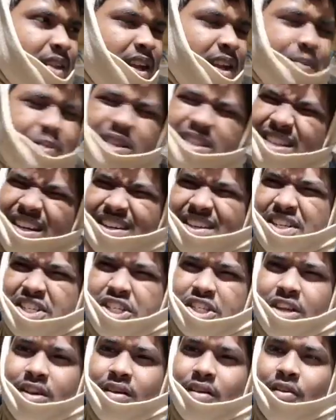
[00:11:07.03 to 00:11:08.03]

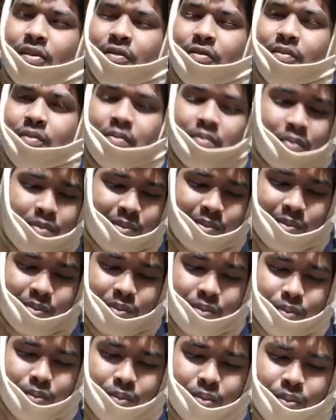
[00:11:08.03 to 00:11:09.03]
representation of
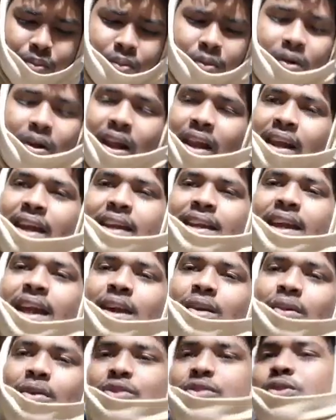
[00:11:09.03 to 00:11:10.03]
molality
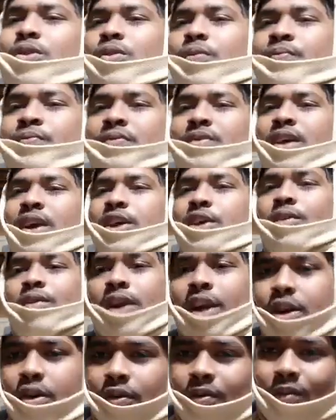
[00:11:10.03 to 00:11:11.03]
and also the
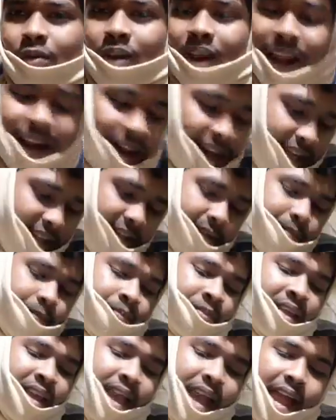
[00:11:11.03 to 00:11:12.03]
unit of molality.
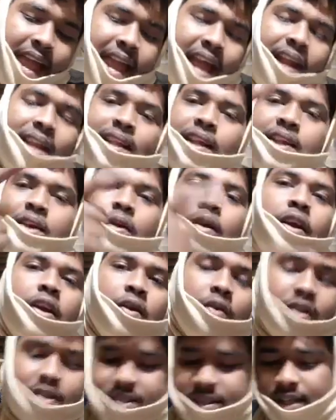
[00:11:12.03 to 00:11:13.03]
Another unit
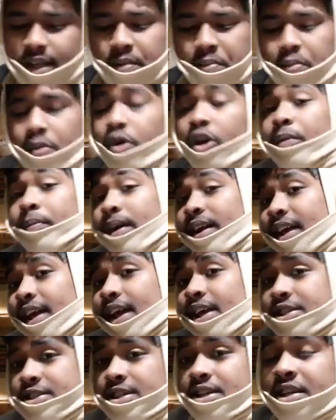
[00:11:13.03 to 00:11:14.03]
you can say mole per
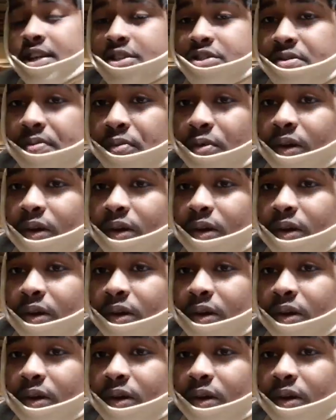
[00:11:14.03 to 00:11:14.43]
kg in case of